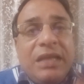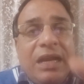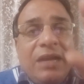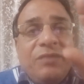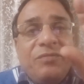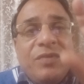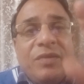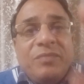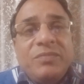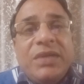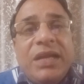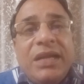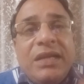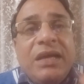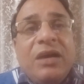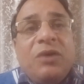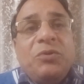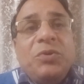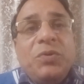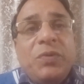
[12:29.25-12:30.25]
and from that
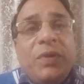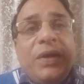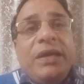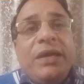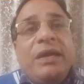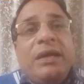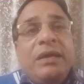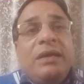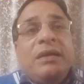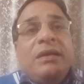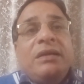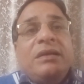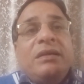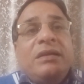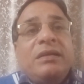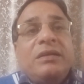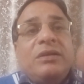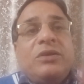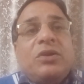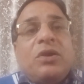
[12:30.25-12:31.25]
how do I
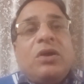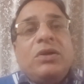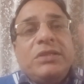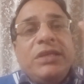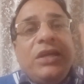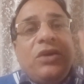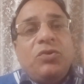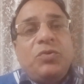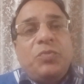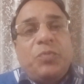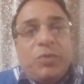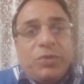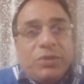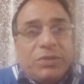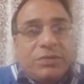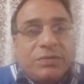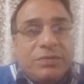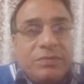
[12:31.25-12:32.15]
draw the output?